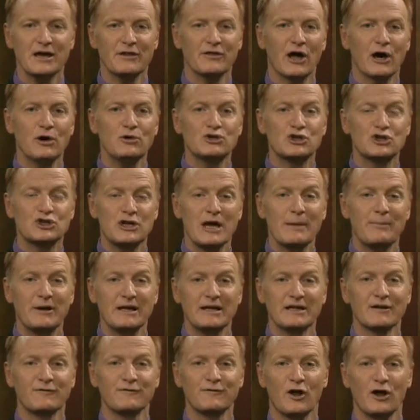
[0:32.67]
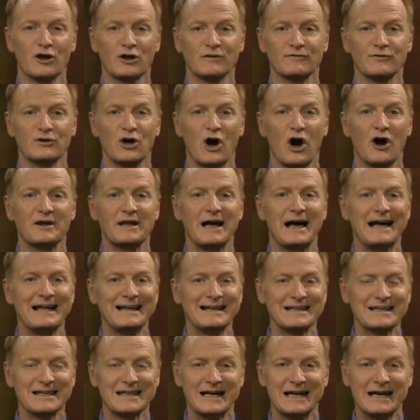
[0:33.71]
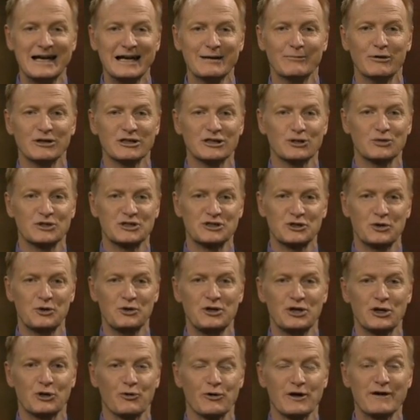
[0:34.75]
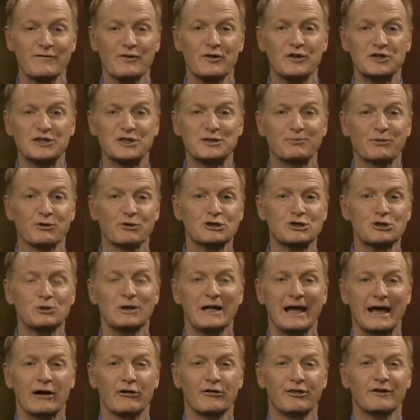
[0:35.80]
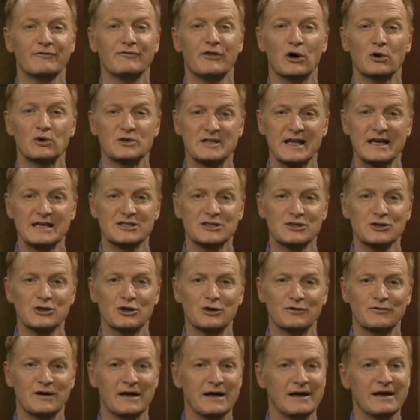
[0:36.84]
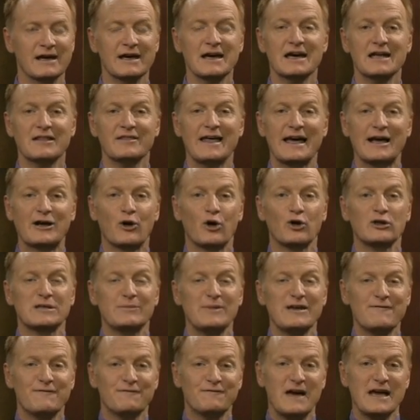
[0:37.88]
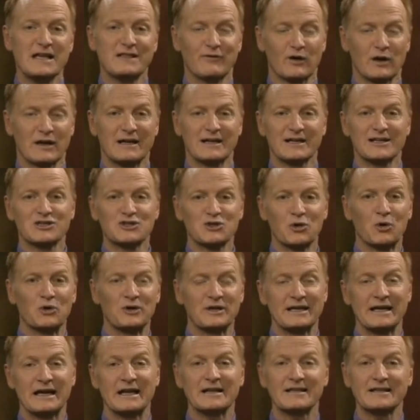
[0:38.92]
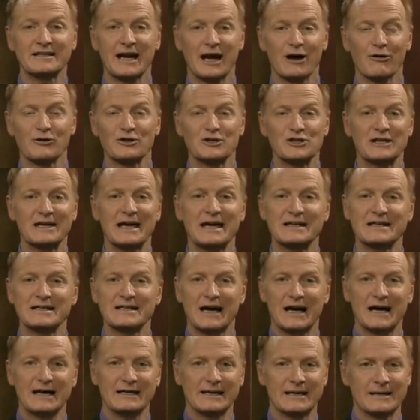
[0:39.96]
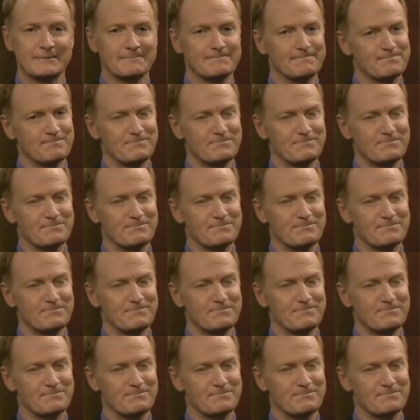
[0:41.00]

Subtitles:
Those shepherding the flock of God are liable to a certain degree for the spiritual health of those they serve. They're called to be faithful in exhorting and encouraging and guiding.